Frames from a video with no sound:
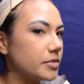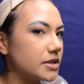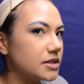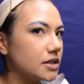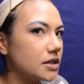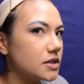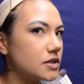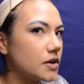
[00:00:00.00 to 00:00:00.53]
my
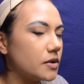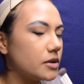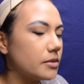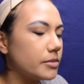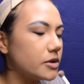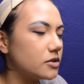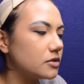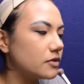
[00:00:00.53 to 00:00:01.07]
skin tone the
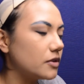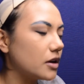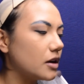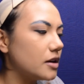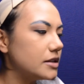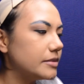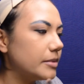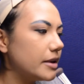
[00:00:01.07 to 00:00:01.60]
most for
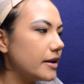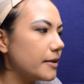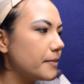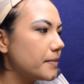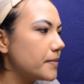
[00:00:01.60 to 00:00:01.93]
cosplay.